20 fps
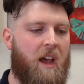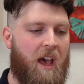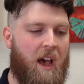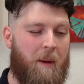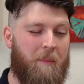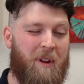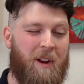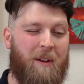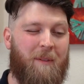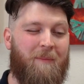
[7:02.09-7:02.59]

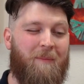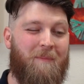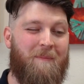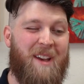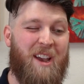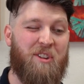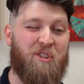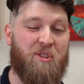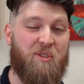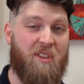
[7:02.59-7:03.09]
I'm gonna
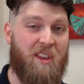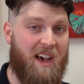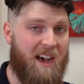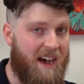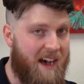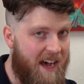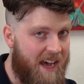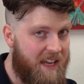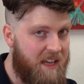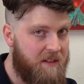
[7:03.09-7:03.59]
measure the
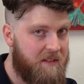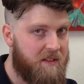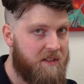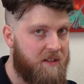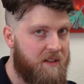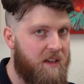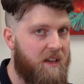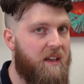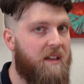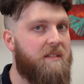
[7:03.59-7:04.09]
height
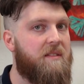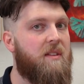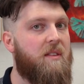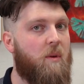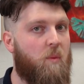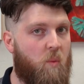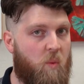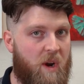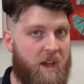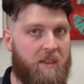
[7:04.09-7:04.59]
into
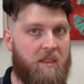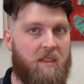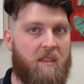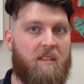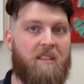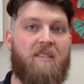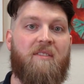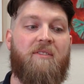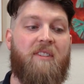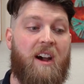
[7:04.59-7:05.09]
the width
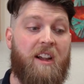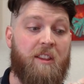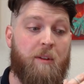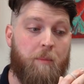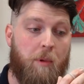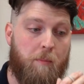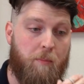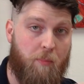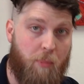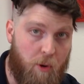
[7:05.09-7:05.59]
to find the
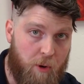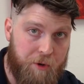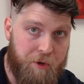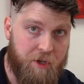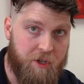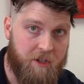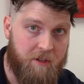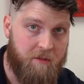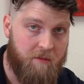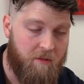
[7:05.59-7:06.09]

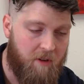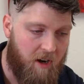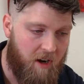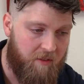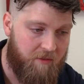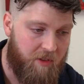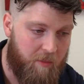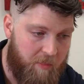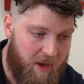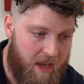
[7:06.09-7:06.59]
proportion
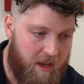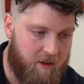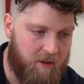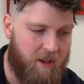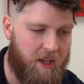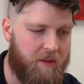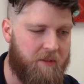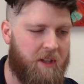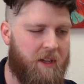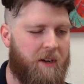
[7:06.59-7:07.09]
of the panel
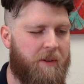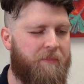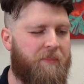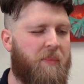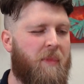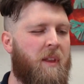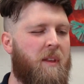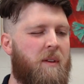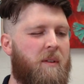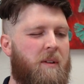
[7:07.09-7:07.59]
out there,
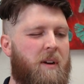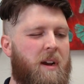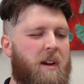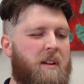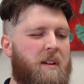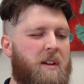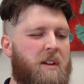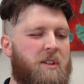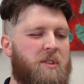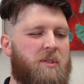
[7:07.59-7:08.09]
right?
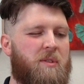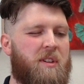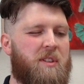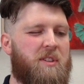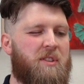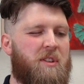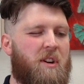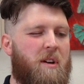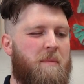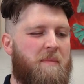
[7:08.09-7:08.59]
So I
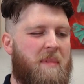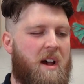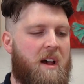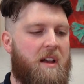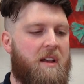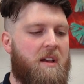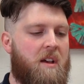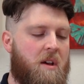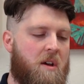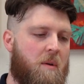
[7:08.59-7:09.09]
start
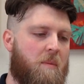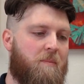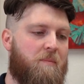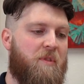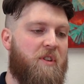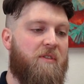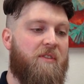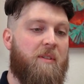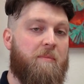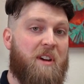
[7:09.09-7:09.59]
by
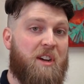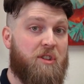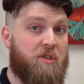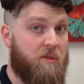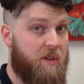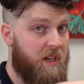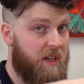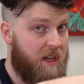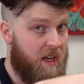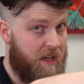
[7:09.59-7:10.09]
moving my
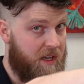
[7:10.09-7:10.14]
string,